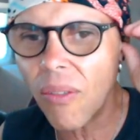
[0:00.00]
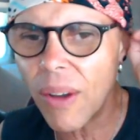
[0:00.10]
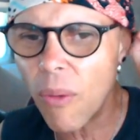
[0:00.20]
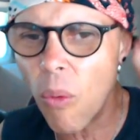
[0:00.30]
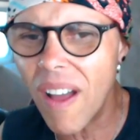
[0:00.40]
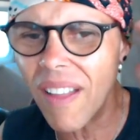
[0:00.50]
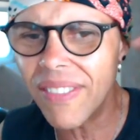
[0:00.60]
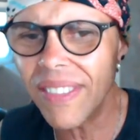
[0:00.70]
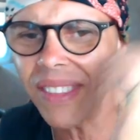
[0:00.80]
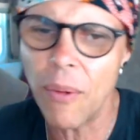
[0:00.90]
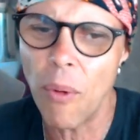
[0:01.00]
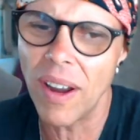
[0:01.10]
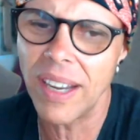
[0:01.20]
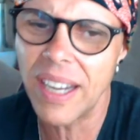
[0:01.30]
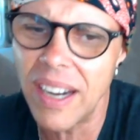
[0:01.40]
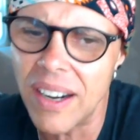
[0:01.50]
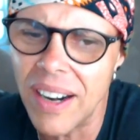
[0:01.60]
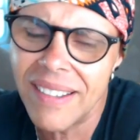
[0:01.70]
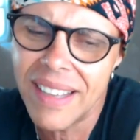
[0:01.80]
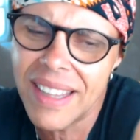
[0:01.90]
than what they want to hear.
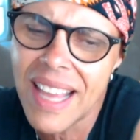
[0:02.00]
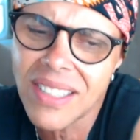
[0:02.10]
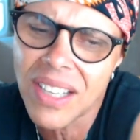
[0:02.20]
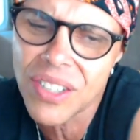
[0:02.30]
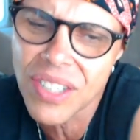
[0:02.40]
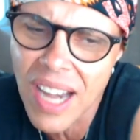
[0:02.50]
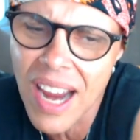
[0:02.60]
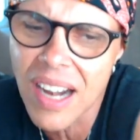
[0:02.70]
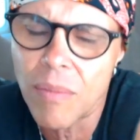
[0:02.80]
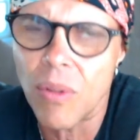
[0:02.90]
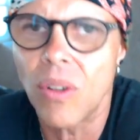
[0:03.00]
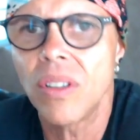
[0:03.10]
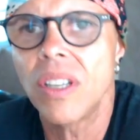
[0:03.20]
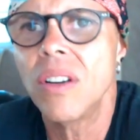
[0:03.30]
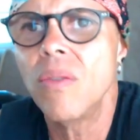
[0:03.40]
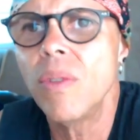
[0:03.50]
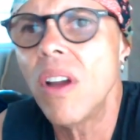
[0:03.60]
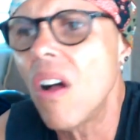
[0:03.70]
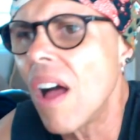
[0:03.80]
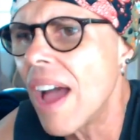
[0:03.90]
And that's understandable. You know, we
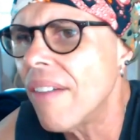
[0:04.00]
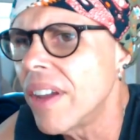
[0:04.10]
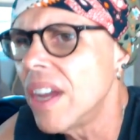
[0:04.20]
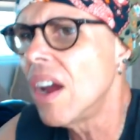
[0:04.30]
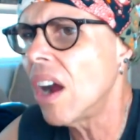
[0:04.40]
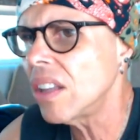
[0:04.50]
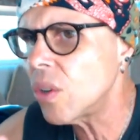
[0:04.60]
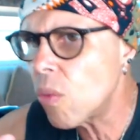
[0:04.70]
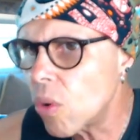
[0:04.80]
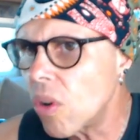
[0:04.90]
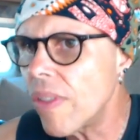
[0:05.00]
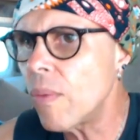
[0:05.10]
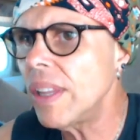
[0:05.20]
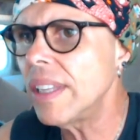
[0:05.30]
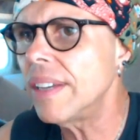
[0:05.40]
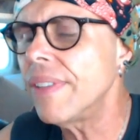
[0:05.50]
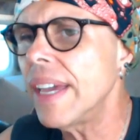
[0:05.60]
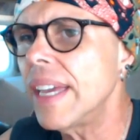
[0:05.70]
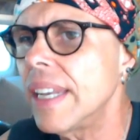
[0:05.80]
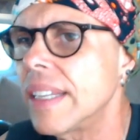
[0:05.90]
all have a little world that we live
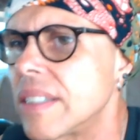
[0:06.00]
in, and